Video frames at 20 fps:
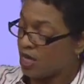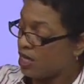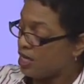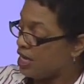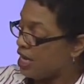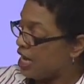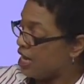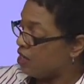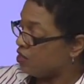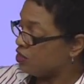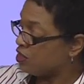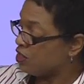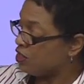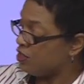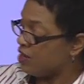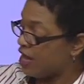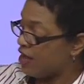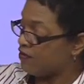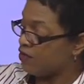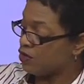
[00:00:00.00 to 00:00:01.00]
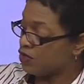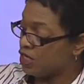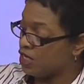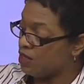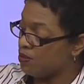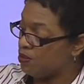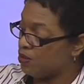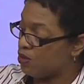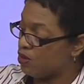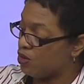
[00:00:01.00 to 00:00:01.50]
Now, so you have your
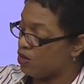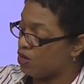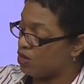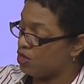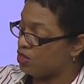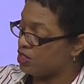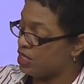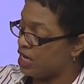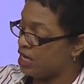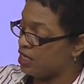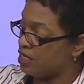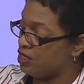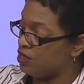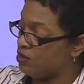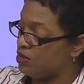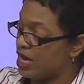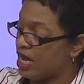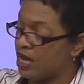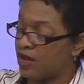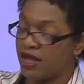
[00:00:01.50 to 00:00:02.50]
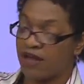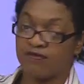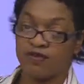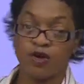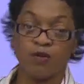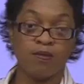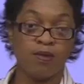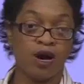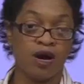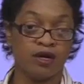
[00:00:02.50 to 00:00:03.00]
keyboard and you now have
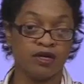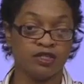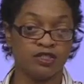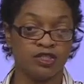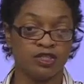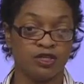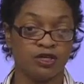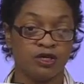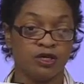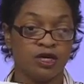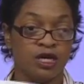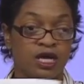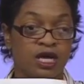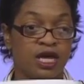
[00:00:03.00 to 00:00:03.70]
your monitor,